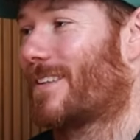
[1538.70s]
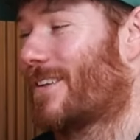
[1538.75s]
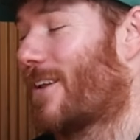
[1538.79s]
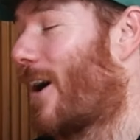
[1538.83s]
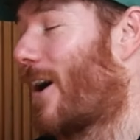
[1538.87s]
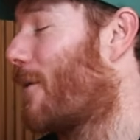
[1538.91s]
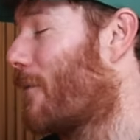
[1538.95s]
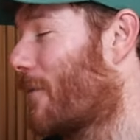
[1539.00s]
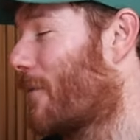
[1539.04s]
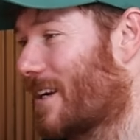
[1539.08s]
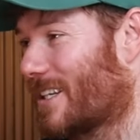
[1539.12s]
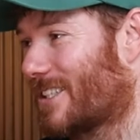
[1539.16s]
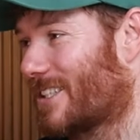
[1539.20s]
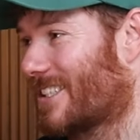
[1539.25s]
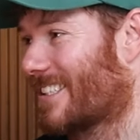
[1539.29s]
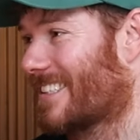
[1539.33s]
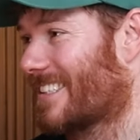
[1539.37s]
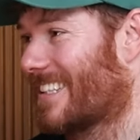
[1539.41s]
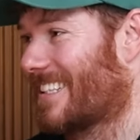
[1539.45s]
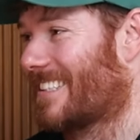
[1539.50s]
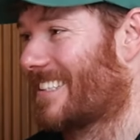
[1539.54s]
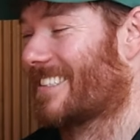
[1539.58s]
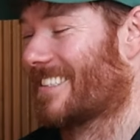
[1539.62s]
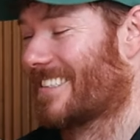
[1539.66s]
I wish.
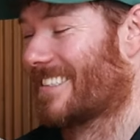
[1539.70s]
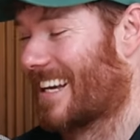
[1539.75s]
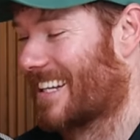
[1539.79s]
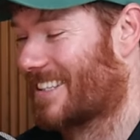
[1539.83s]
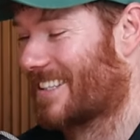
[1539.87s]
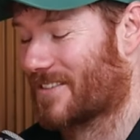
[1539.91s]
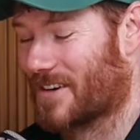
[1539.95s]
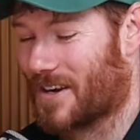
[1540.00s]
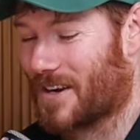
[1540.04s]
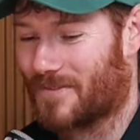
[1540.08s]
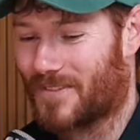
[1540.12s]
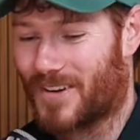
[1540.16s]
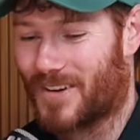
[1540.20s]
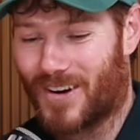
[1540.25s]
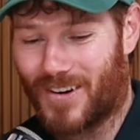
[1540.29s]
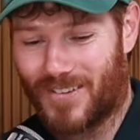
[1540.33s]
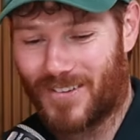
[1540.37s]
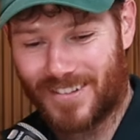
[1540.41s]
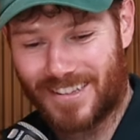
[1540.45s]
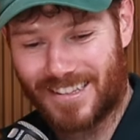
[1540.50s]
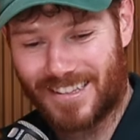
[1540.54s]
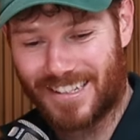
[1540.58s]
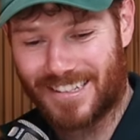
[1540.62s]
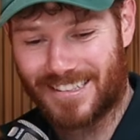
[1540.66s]
That's where I'm going
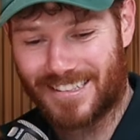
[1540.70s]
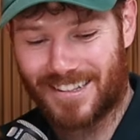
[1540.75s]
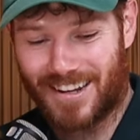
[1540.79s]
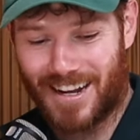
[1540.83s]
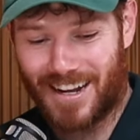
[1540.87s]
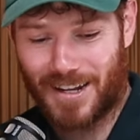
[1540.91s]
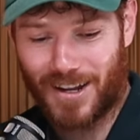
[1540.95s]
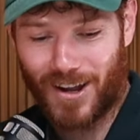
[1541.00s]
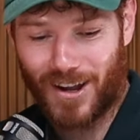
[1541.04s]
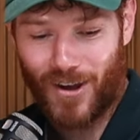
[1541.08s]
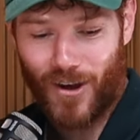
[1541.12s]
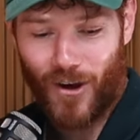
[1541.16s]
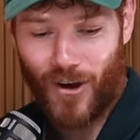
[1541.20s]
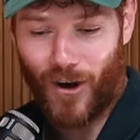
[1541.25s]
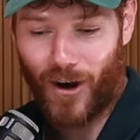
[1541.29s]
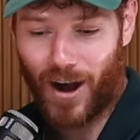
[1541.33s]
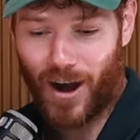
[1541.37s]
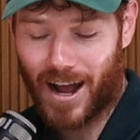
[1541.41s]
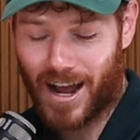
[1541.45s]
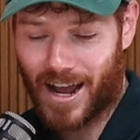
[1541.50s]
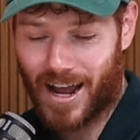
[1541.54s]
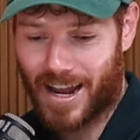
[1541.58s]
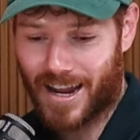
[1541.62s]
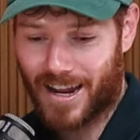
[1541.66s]
with this. Like
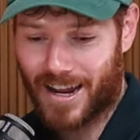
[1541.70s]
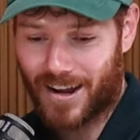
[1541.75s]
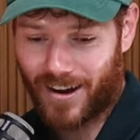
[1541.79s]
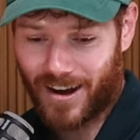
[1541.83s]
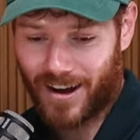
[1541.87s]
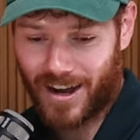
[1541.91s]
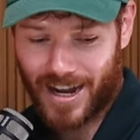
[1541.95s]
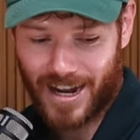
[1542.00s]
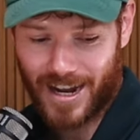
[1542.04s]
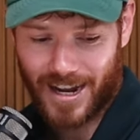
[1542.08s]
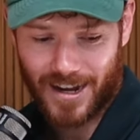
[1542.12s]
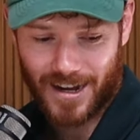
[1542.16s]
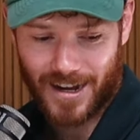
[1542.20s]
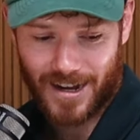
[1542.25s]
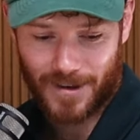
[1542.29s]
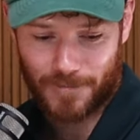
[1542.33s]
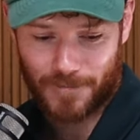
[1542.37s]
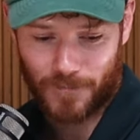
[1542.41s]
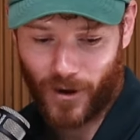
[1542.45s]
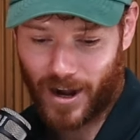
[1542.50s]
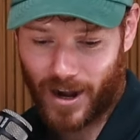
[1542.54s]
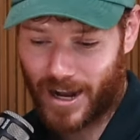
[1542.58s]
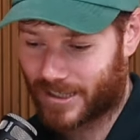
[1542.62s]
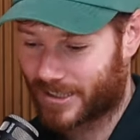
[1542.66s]
I
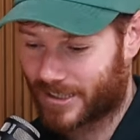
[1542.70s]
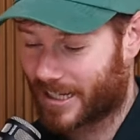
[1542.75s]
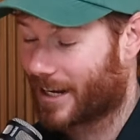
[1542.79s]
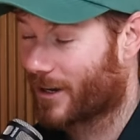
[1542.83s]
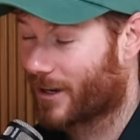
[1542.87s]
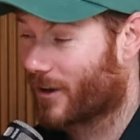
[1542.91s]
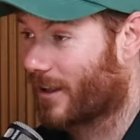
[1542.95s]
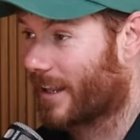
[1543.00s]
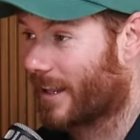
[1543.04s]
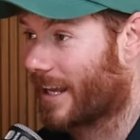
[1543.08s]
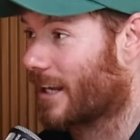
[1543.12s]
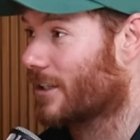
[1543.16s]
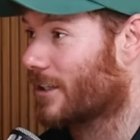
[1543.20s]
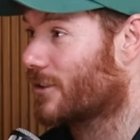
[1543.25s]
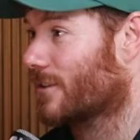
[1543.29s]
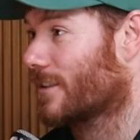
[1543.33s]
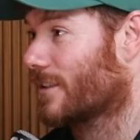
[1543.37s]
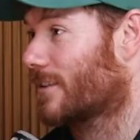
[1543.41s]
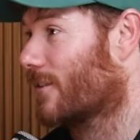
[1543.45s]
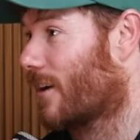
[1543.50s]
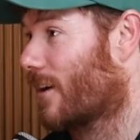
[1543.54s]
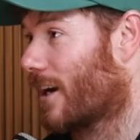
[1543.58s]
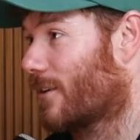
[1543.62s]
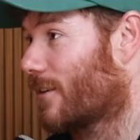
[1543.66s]
actually had early entry,
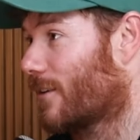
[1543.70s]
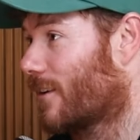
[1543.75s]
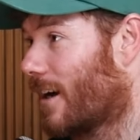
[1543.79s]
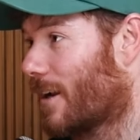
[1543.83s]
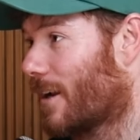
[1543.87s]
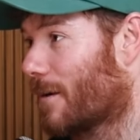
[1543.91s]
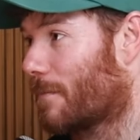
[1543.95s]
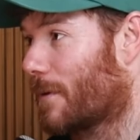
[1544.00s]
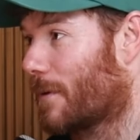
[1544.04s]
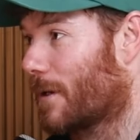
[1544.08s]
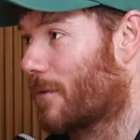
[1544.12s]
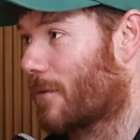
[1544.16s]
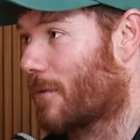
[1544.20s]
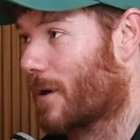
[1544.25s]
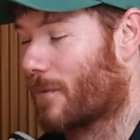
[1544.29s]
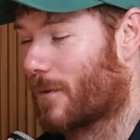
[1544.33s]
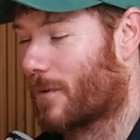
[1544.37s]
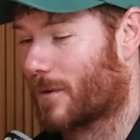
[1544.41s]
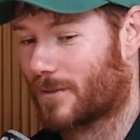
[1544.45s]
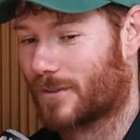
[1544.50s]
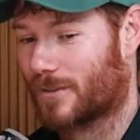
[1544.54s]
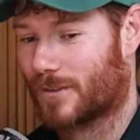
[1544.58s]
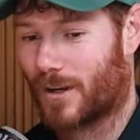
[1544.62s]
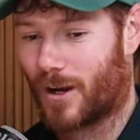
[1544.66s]
so I could kind of pick where I
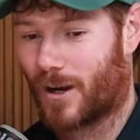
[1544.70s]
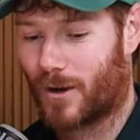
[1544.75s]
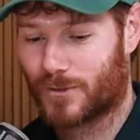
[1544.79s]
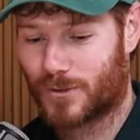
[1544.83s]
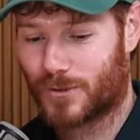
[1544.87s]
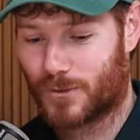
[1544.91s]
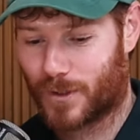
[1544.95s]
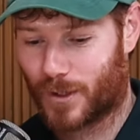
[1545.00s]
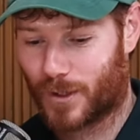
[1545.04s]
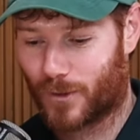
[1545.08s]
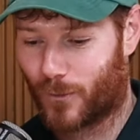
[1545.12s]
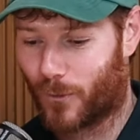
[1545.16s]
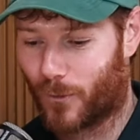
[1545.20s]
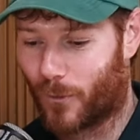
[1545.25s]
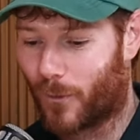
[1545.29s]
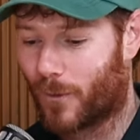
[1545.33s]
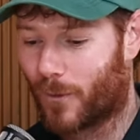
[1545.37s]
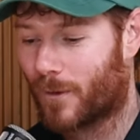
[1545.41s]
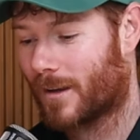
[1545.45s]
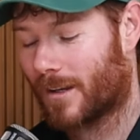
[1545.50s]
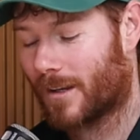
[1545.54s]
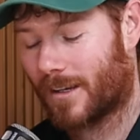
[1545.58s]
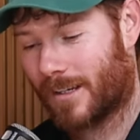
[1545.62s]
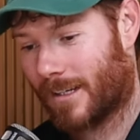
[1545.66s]
wanted to go. I was doing law,
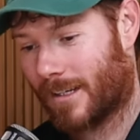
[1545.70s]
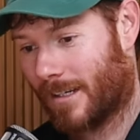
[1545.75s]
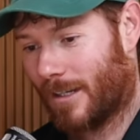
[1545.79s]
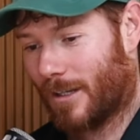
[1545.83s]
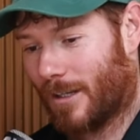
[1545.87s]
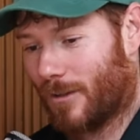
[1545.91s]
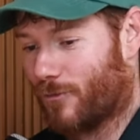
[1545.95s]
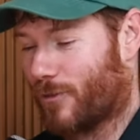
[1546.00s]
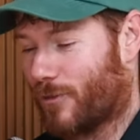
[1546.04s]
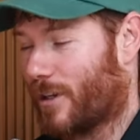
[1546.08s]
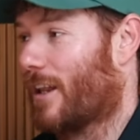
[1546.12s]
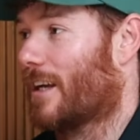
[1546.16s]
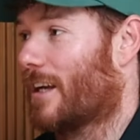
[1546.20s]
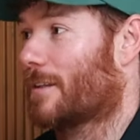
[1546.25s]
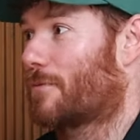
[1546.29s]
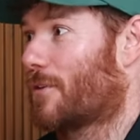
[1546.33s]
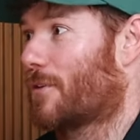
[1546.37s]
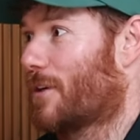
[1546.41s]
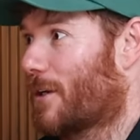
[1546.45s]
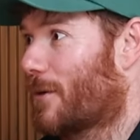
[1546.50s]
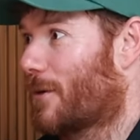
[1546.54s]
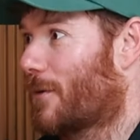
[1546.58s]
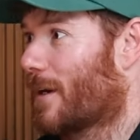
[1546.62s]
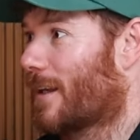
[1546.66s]
realized
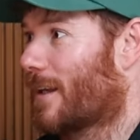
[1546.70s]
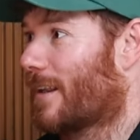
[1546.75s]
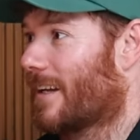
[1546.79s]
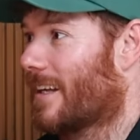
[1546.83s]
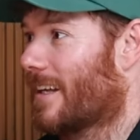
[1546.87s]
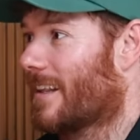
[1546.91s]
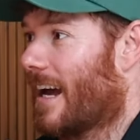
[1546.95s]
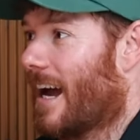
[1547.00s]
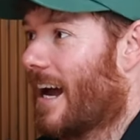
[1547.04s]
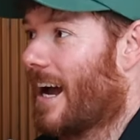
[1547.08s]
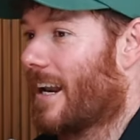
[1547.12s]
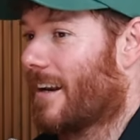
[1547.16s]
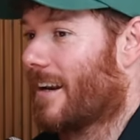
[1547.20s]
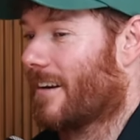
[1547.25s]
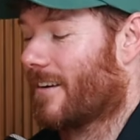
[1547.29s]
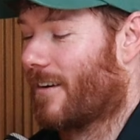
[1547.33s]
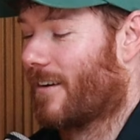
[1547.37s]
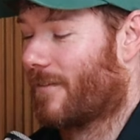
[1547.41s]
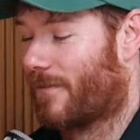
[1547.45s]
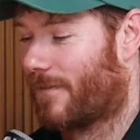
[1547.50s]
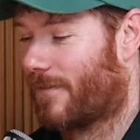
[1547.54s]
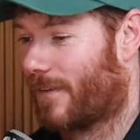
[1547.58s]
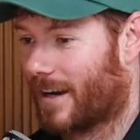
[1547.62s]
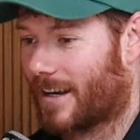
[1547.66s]
pretty quickly that
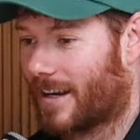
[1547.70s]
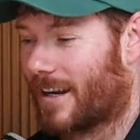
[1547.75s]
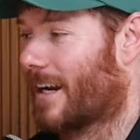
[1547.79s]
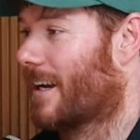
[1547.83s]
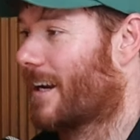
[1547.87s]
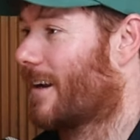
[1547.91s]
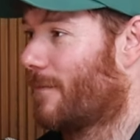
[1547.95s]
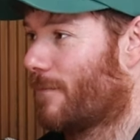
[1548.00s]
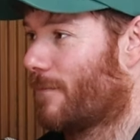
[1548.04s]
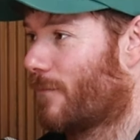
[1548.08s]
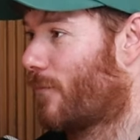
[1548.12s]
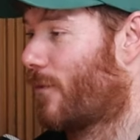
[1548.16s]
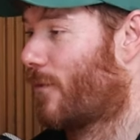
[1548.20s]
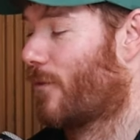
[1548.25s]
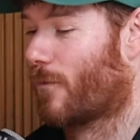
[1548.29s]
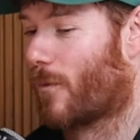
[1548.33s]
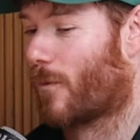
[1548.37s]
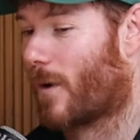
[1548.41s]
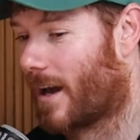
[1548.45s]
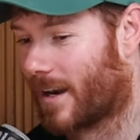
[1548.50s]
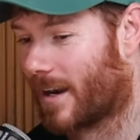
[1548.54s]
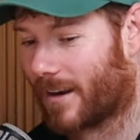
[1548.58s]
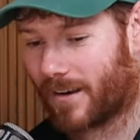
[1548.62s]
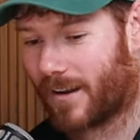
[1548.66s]

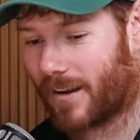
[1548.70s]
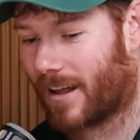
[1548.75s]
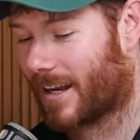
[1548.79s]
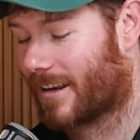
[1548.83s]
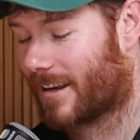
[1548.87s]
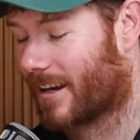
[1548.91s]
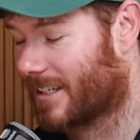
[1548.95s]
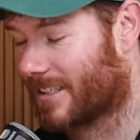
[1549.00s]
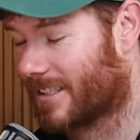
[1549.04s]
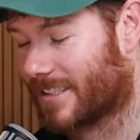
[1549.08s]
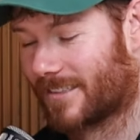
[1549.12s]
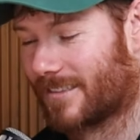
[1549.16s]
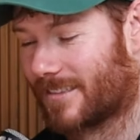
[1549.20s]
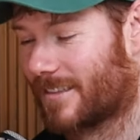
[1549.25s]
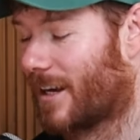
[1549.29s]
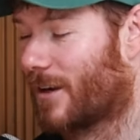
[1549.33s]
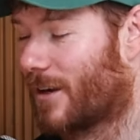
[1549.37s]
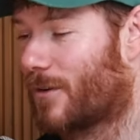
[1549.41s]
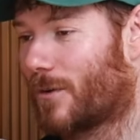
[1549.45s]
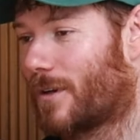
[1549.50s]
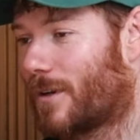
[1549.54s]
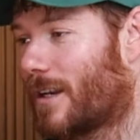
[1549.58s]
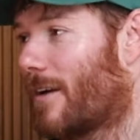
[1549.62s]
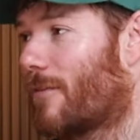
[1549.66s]
I
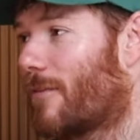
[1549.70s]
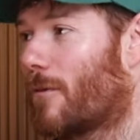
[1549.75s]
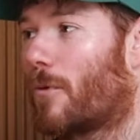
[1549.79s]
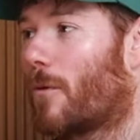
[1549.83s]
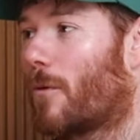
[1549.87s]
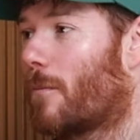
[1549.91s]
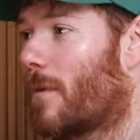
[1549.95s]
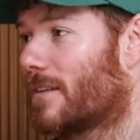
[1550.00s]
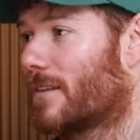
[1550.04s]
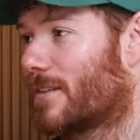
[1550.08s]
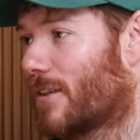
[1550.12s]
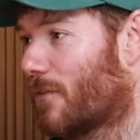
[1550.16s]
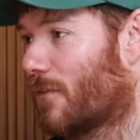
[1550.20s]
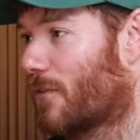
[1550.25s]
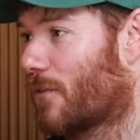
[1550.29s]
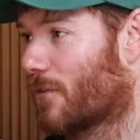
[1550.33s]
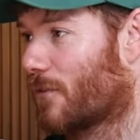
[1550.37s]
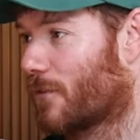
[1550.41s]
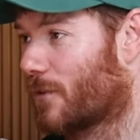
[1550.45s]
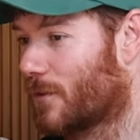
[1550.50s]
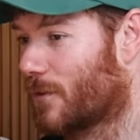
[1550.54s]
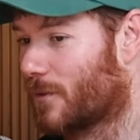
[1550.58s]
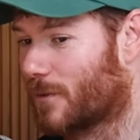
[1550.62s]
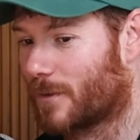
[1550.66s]
could never put myself
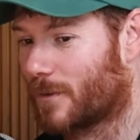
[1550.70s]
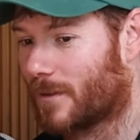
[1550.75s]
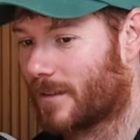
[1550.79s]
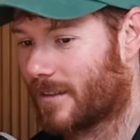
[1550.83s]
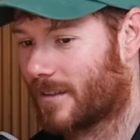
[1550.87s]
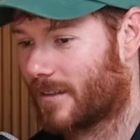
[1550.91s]
through